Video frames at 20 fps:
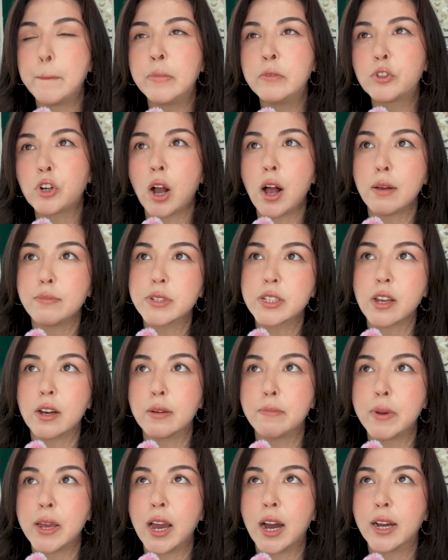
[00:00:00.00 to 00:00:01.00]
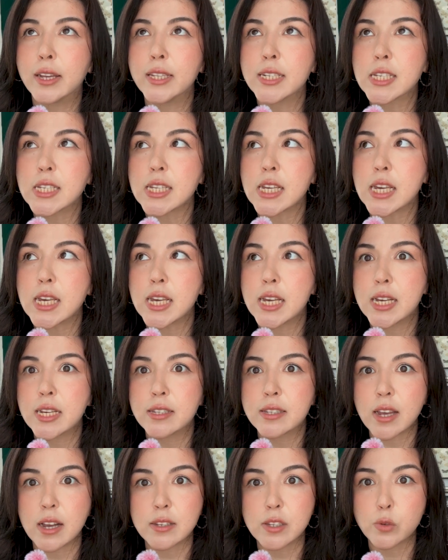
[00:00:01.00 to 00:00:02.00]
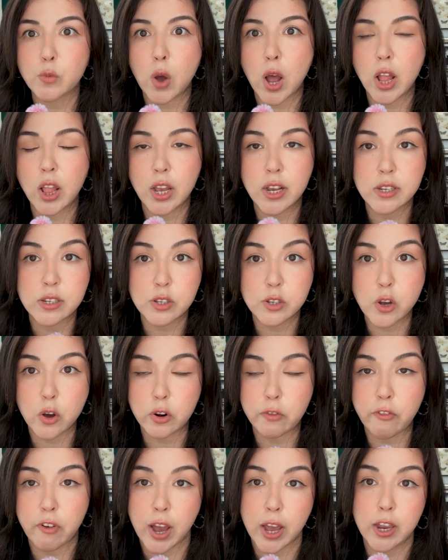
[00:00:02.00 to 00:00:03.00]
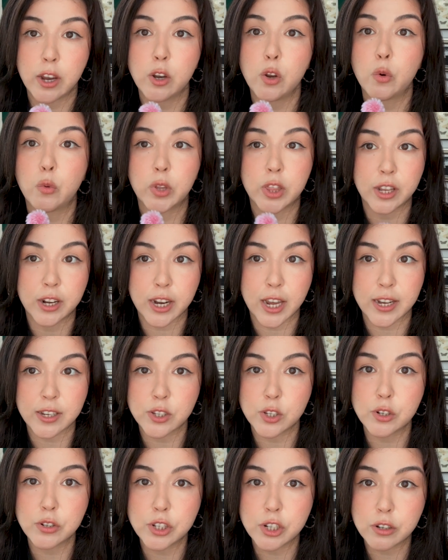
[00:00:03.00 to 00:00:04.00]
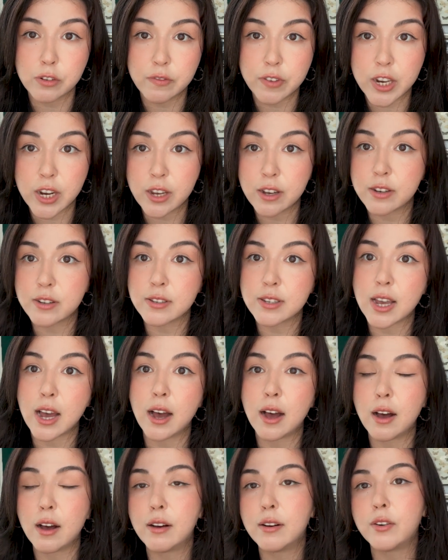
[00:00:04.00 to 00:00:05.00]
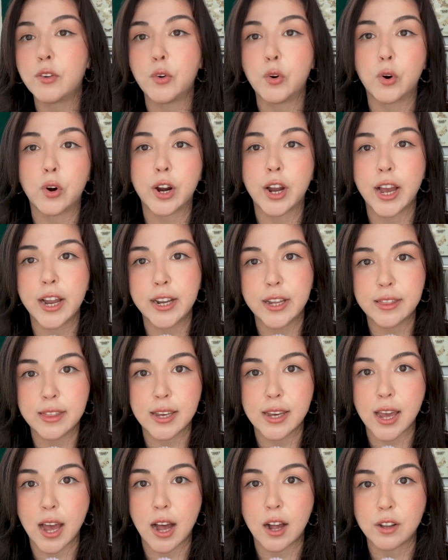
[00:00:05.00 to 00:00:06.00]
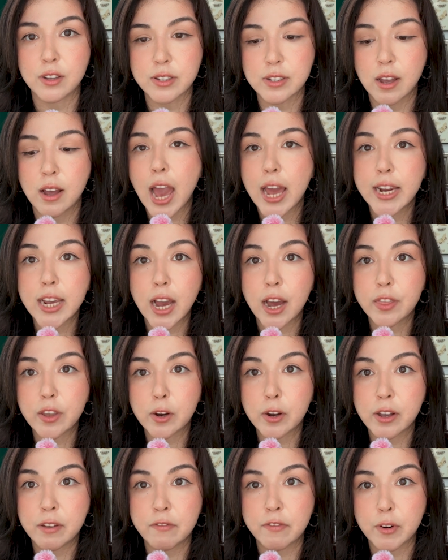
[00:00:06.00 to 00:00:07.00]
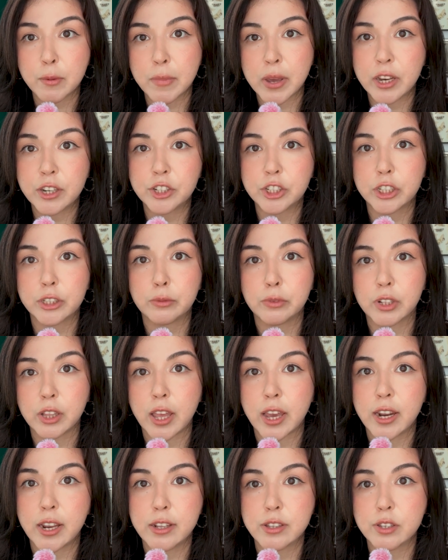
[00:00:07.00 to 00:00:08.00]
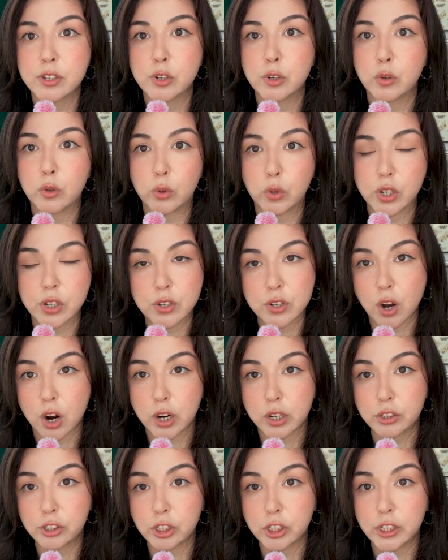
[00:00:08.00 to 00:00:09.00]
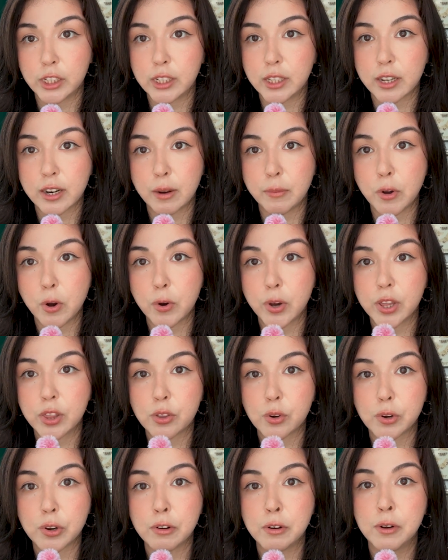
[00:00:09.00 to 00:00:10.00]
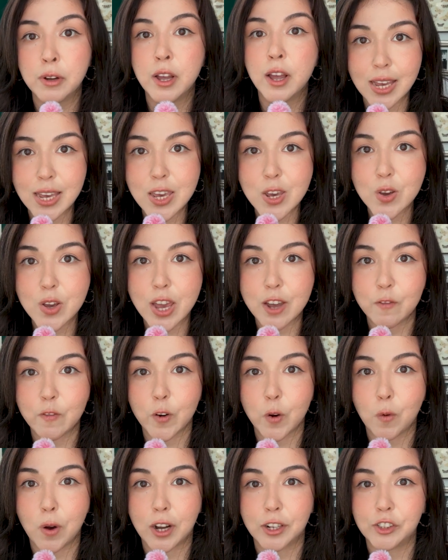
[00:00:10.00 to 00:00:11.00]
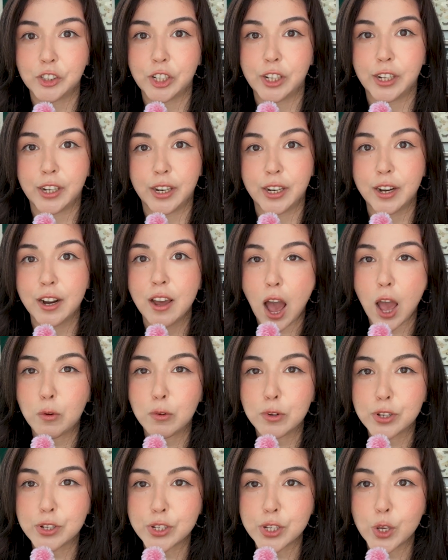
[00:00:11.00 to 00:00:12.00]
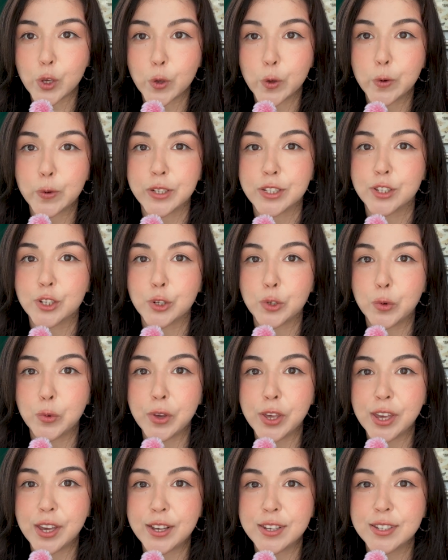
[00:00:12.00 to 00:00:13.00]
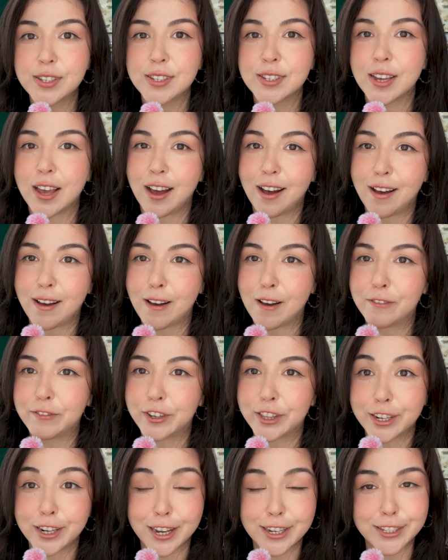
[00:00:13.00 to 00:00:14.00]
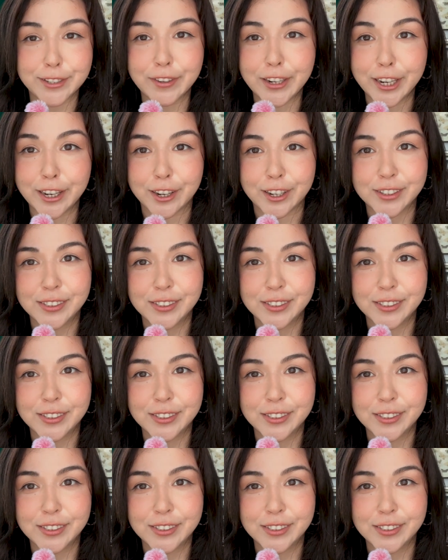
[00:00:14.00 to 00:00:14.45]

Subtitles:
drops on behind the scenes, as well as notifying you when the next YouTube video is out or anything else, any other information relating to this art journey that I'm going through. Thank you again for watching. will see you in 2 weeks for the next video.